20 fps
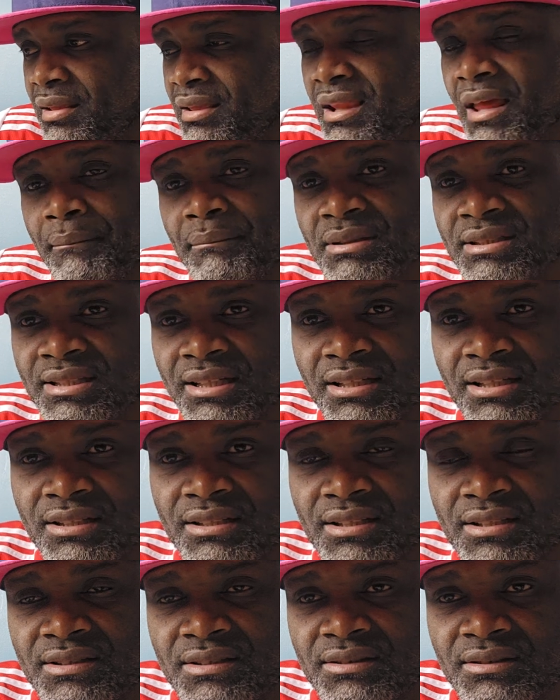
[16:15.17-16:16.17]
let me tell you
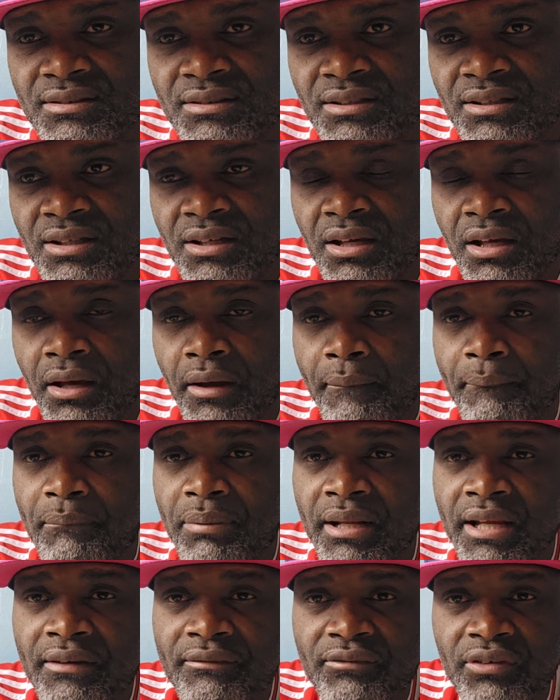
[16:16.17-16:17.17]
this.
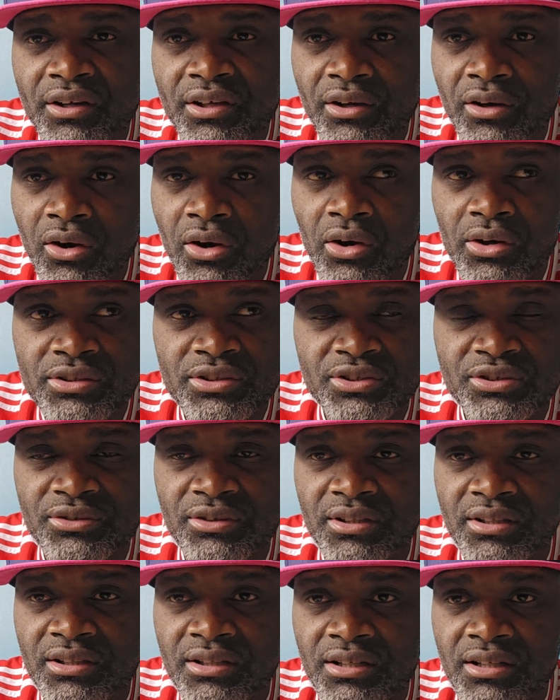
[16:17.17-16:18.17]
Playing for your
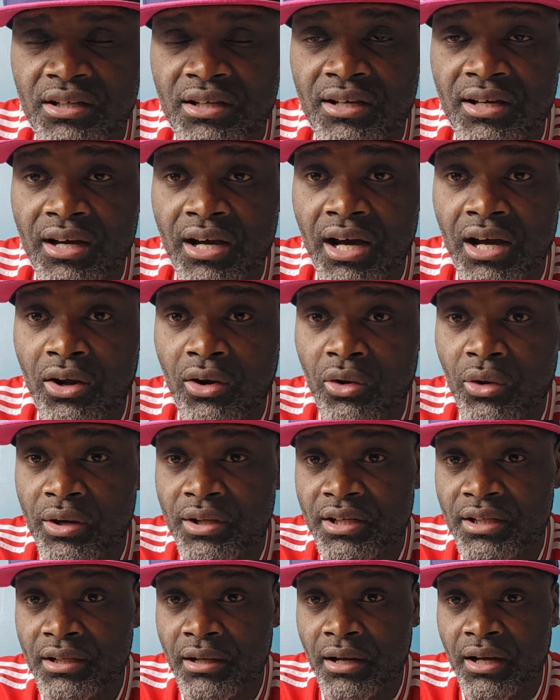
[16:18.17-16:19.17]
country and
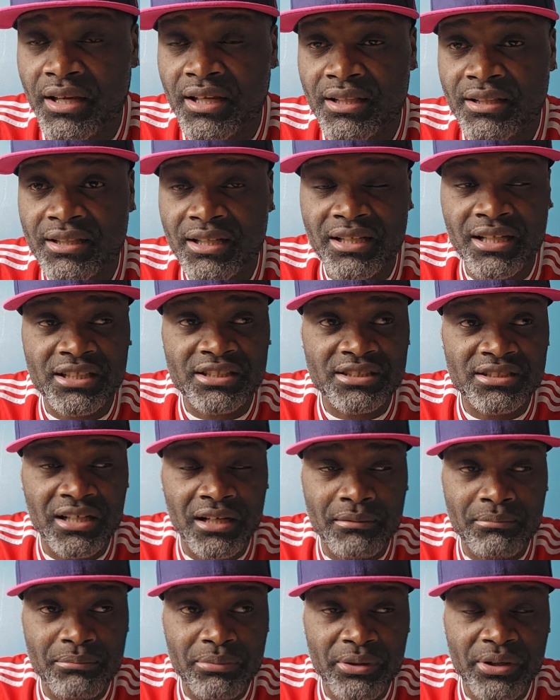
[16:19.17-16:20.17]
going on an
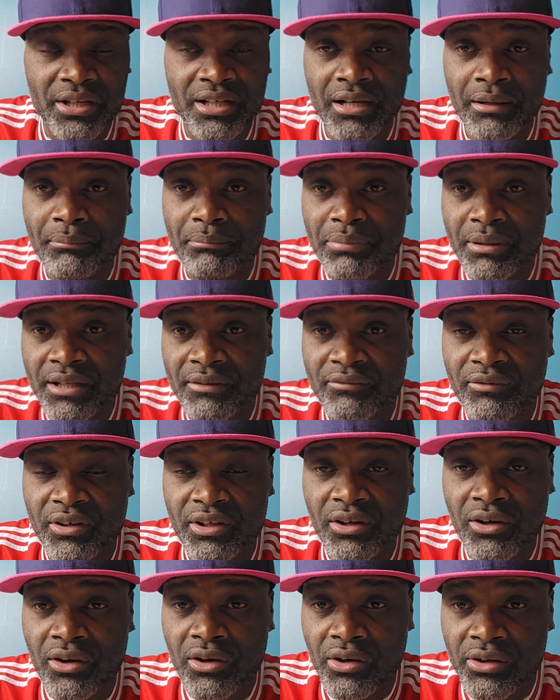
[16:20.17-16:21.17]
international break and playing for
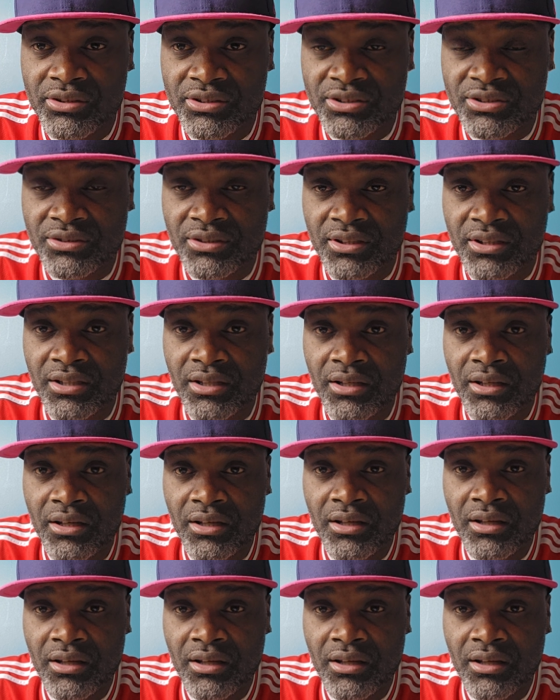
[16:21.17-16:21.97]
your country,